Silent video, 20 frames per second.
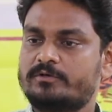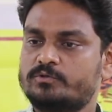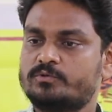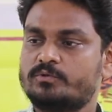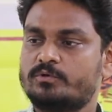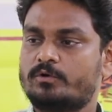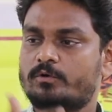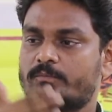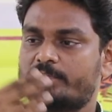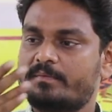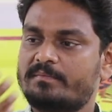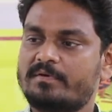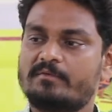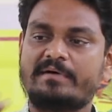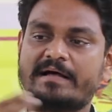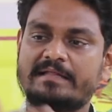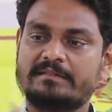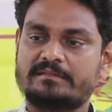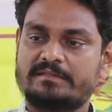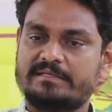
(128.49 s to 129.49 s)
2, group number
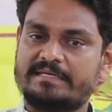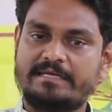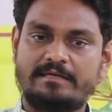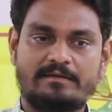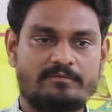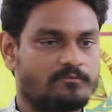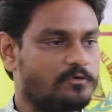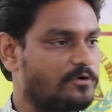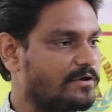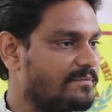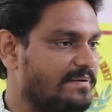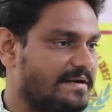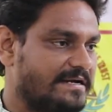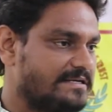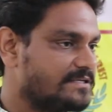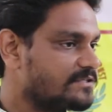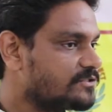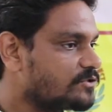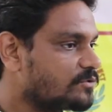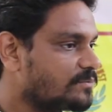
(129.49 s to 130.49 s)
1, 3, whatever
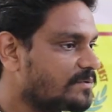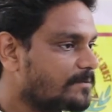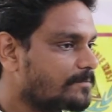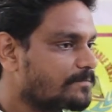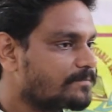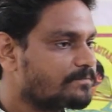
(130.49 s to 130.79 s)
it is to be.